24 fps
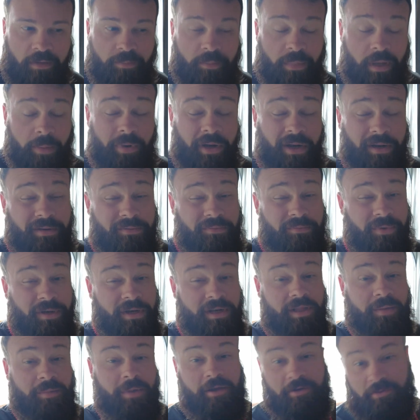Maybe not
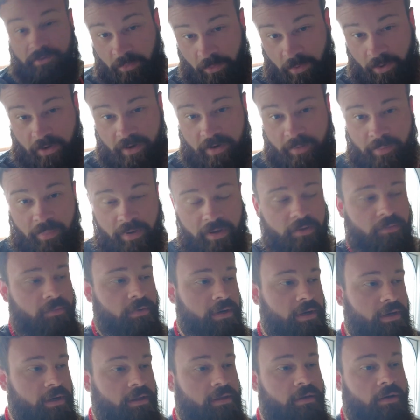ready to get back to work, but
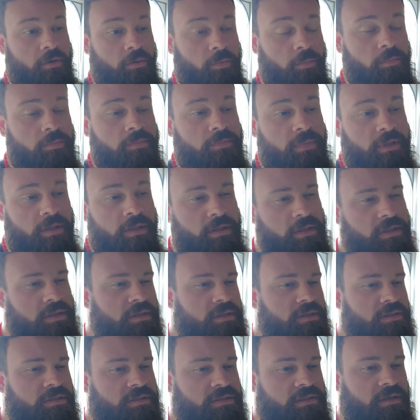ready to get home.
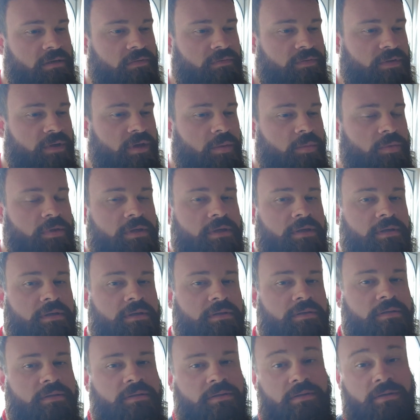See our
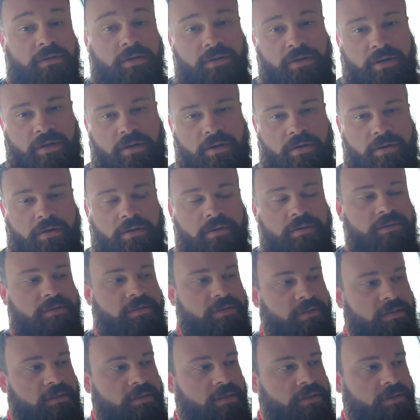families, see our
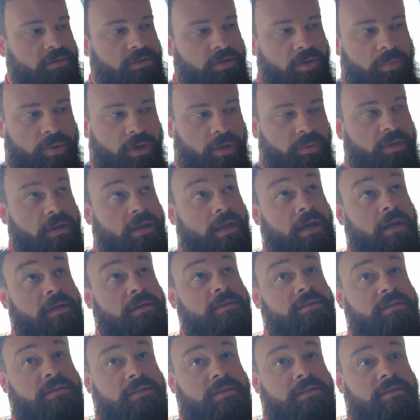dogs. I know they're probably dying
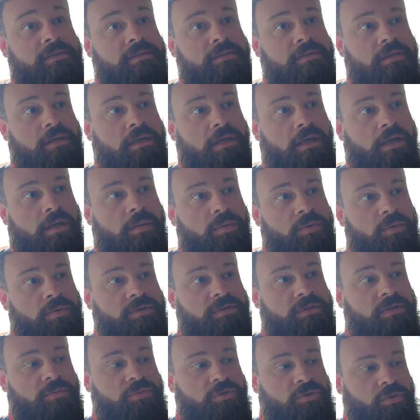to see us. We'll
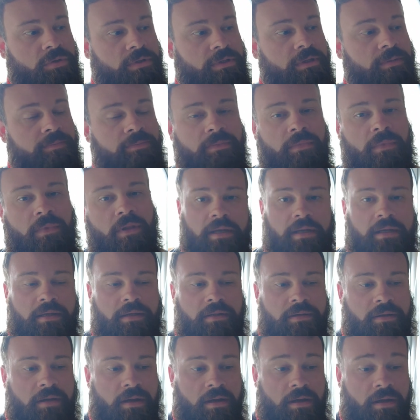see them shortly.
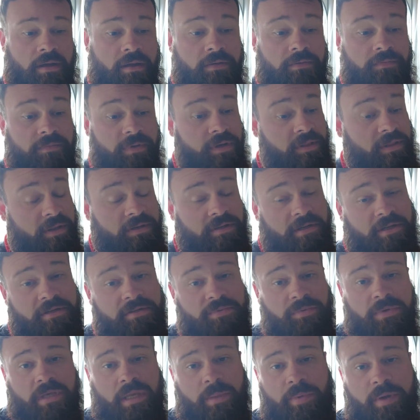Uh, if anything
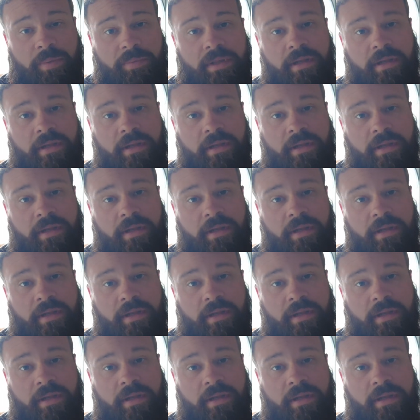changes, we'll keep you